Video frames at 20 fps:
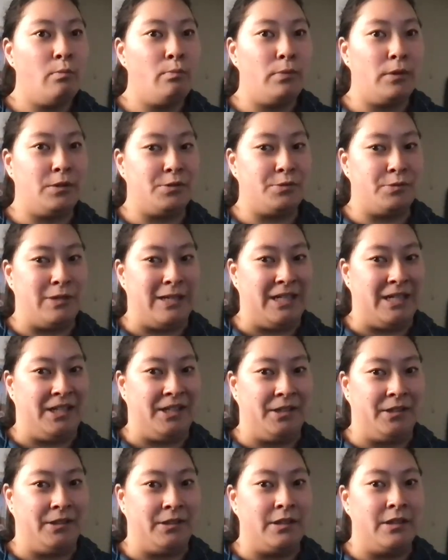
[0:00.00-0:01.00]

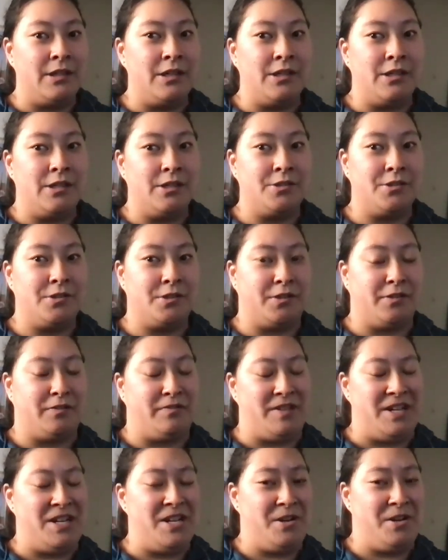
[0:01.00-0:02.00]
between
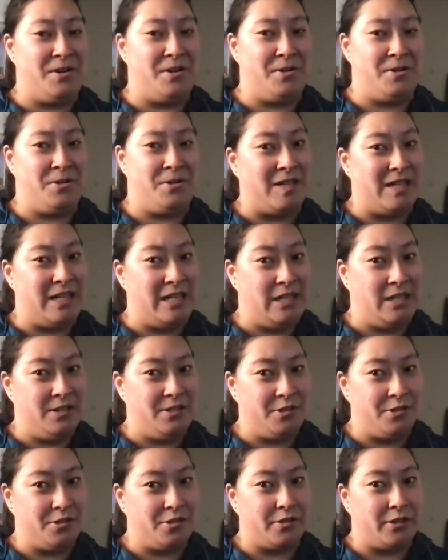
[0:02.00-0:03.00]
serving your
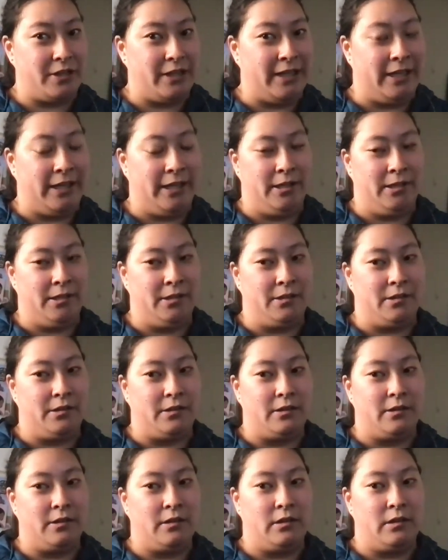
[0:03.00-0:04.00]
students and
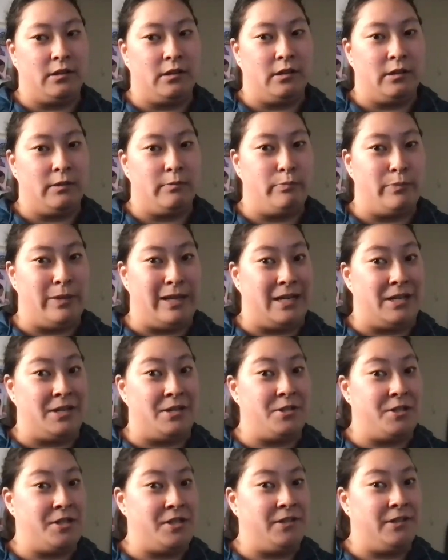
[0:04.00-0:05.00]

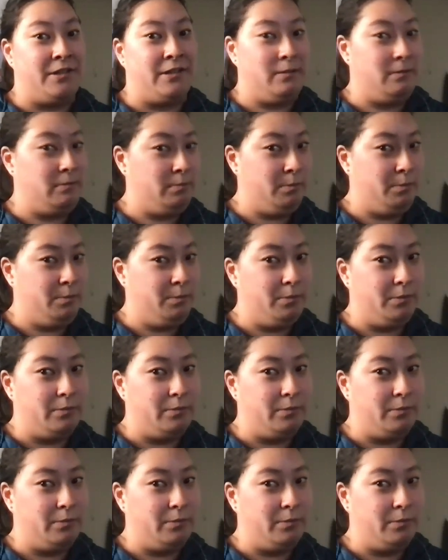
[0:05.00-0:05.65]
managing them,